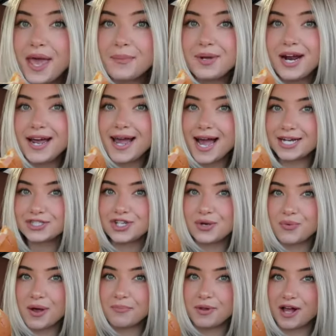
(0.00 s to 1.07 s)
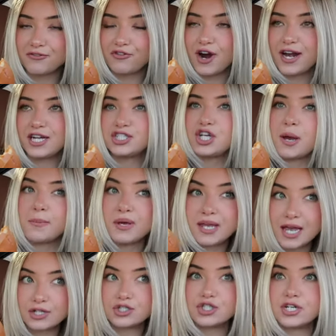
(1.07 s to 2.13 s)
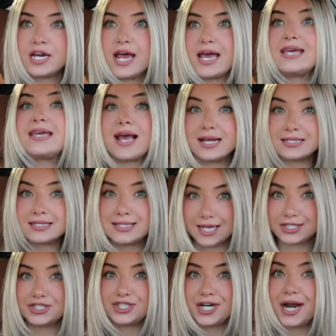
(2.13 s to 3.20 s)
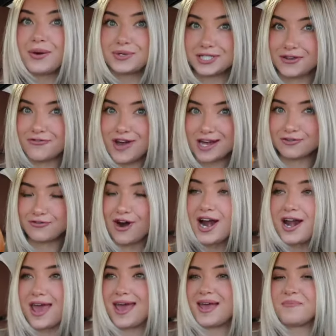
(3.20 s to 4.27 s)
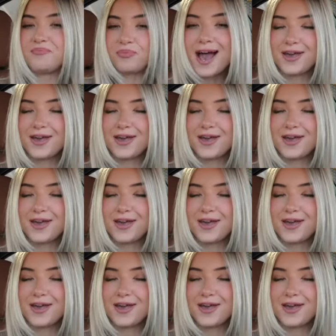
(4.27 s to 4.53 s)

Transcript: Gabe and I actually went Black Friday shopping yesterday. Yes, yesterday was in fact Friday.